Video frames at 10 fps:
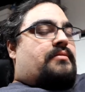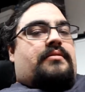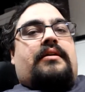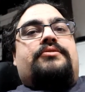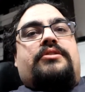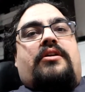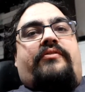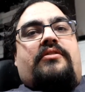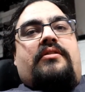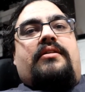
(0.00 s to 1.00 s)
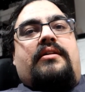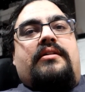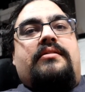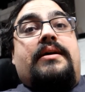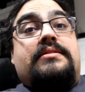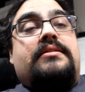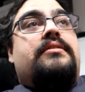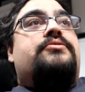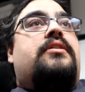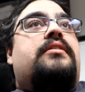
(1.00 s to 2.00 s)
you know, took over the
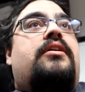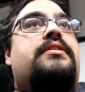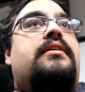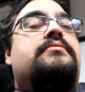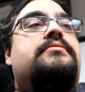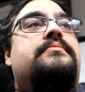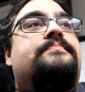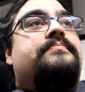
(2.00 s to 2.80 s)
Mexican drug cartels.